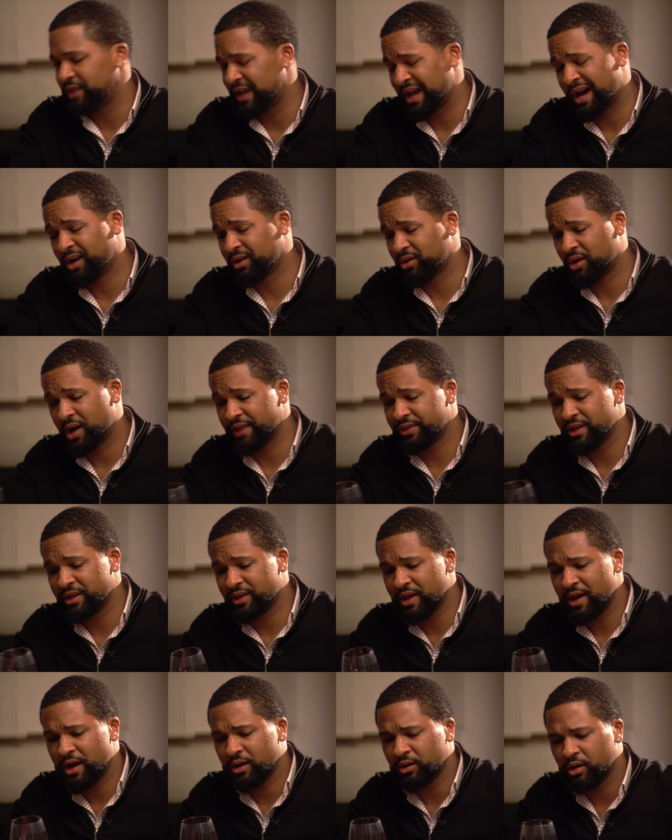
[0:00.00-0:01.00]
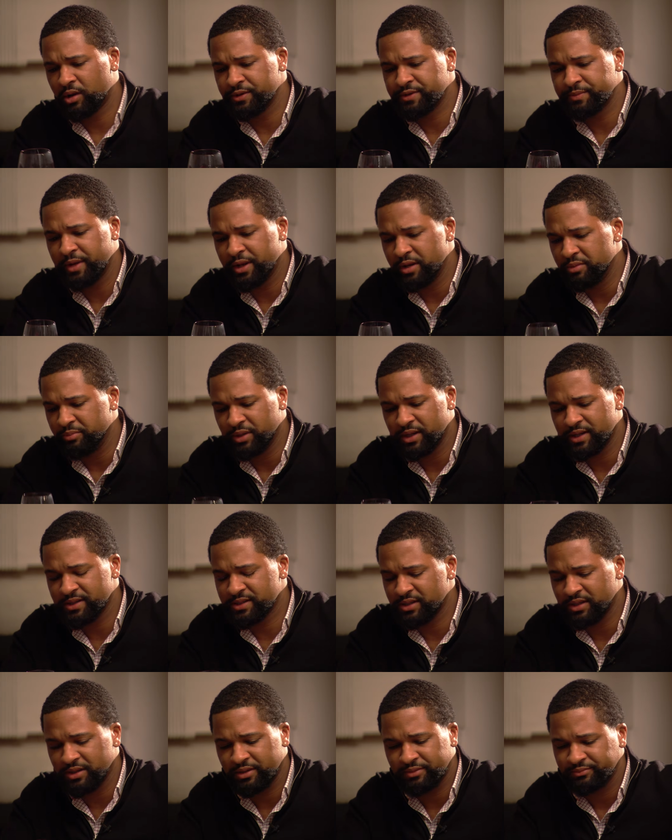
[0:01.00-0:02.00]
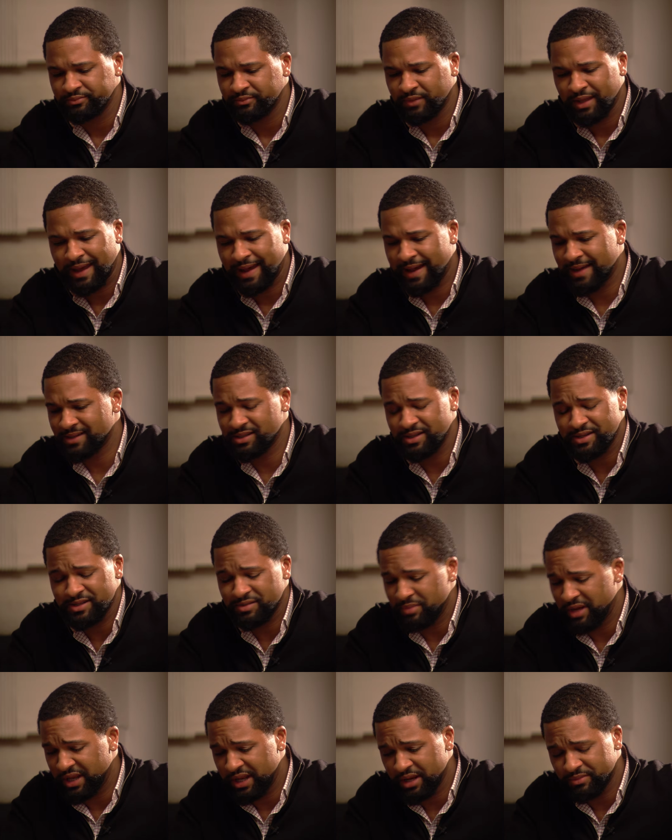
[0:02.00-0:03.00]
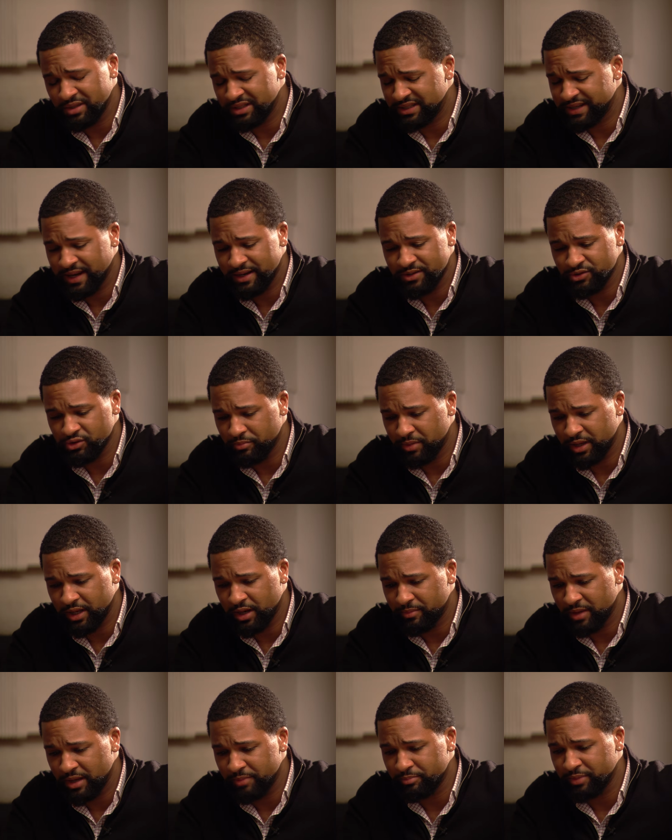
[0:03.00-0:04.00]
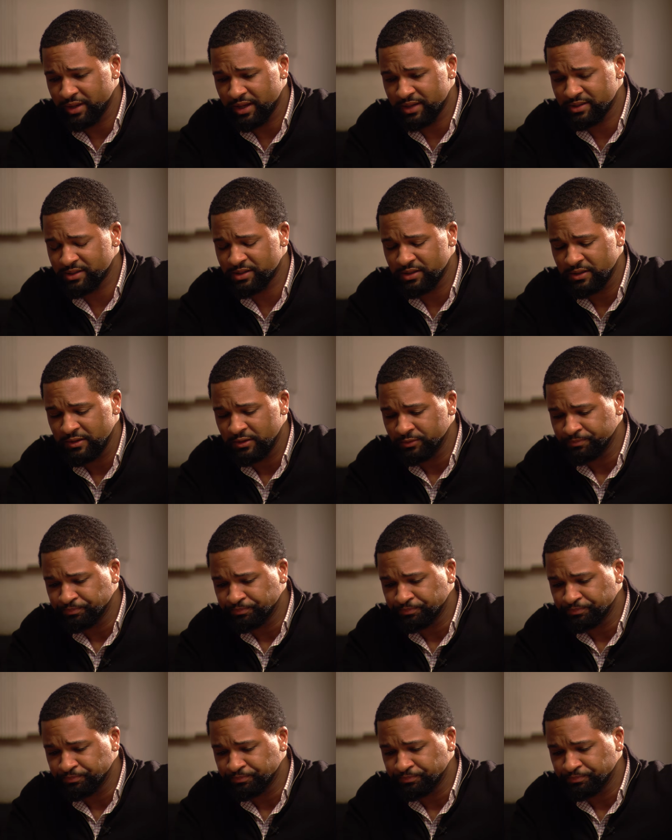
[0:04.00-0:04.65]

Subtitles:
the alcohol, I think the alcohol is medium plus, the acid is medium, the tannins are medium at best.